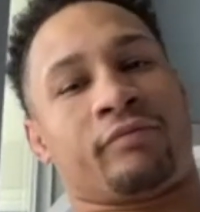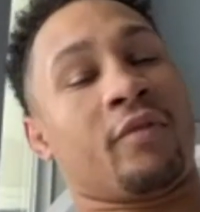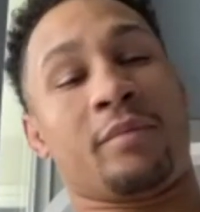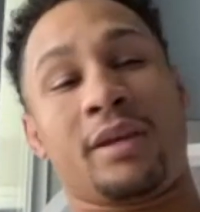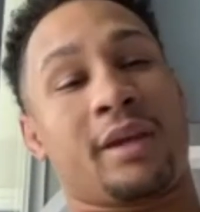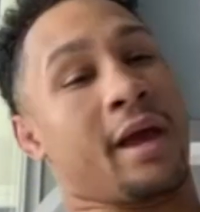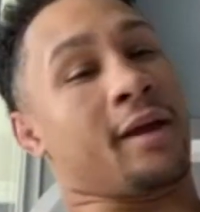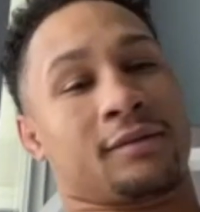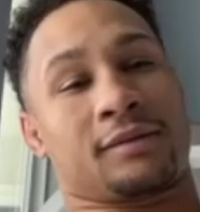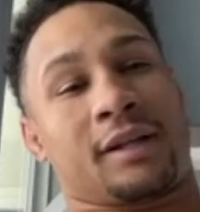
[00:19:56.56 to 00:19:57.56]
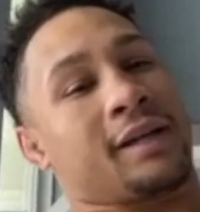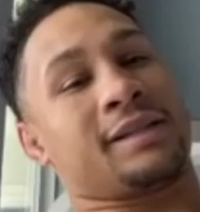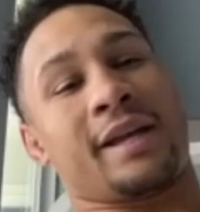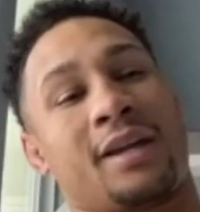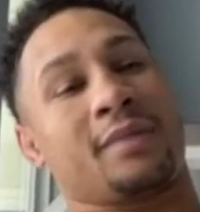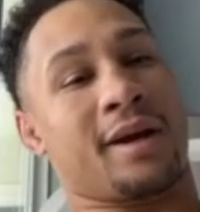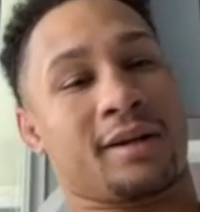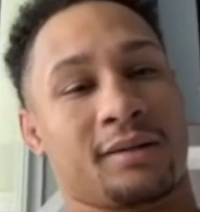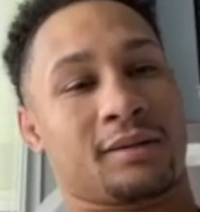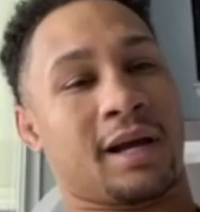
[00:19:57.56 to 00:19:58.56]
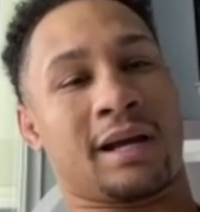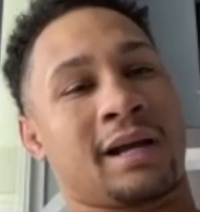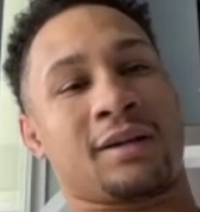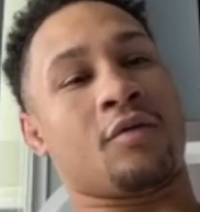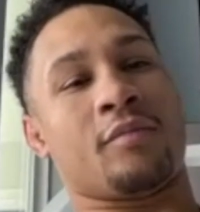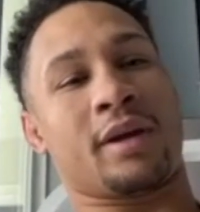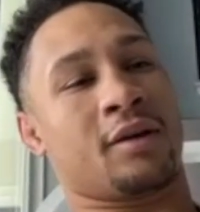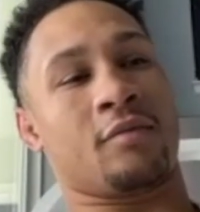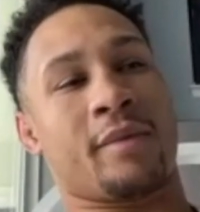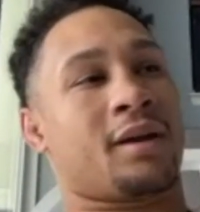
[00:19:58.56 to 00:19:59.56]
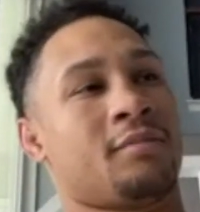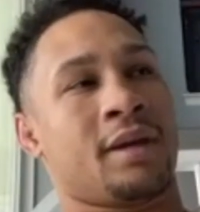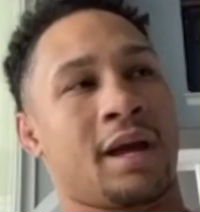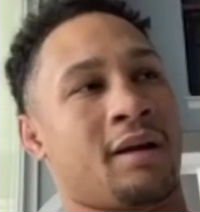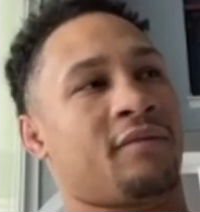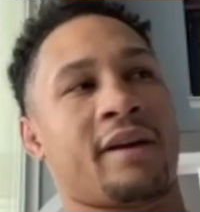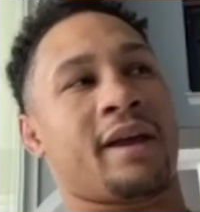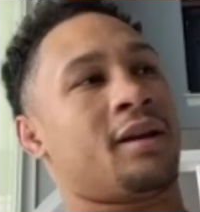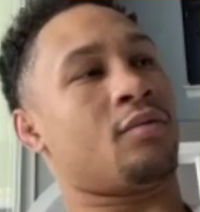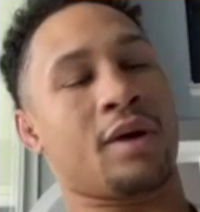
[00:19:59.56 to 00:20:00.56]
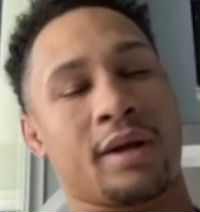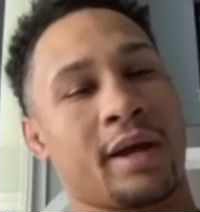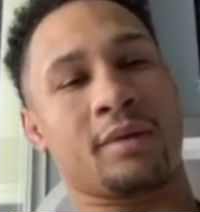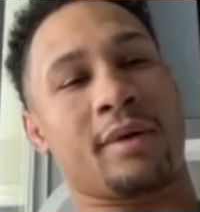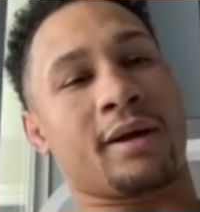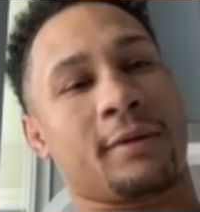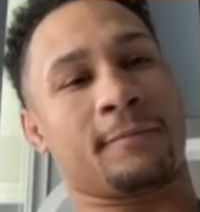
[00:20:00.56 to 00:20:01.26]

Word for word: for me, yeah, like I said, anybody. I, I don't. It don't matter to me. I fight anybody. Anybody.